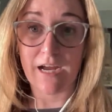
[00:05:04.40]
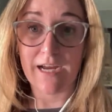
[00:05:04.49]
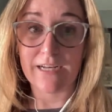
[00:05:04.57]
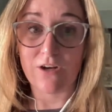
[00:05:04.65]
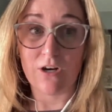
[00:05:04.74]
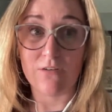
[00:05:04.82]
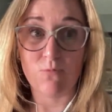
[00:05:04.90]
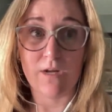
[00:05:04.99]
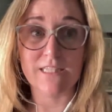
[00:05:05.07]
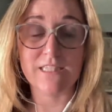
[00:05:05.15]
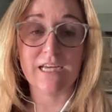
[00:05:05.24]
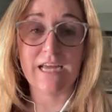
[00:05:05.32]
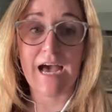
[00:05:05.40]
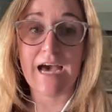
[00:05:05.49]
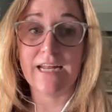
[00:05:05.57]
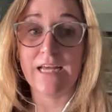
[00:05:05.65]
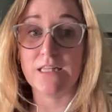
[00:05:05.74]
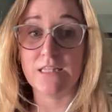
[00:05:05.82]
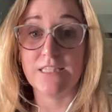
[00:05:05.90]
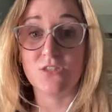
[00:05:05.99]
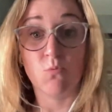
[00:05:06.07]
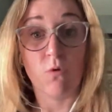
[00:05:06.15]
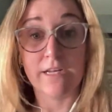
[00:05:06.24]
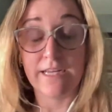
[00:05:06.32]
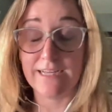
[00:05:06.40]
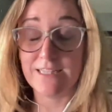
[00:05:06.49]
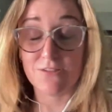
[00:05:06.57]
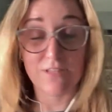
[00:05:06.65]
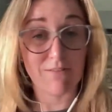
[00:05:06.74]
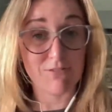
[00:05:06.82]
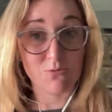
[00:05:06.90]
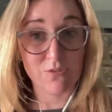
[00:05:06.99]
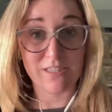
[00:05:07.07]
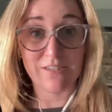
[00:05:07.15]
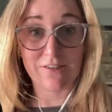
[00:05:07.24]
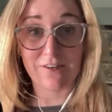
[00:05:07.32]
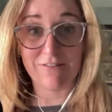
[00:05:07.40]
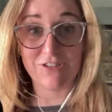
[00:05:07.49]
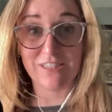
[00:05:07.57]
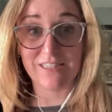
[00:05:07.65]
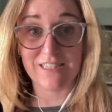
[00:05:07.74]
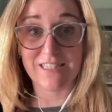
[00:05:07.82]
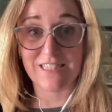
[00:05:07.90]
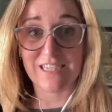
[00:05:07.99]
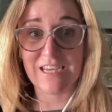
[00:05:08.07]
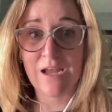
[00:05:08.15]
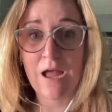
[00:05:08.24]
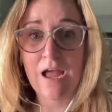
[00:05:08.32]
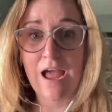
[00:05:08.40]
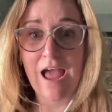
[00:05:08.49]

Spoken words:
nine on Wednesday had at least one hit. So that was really encouraging to see.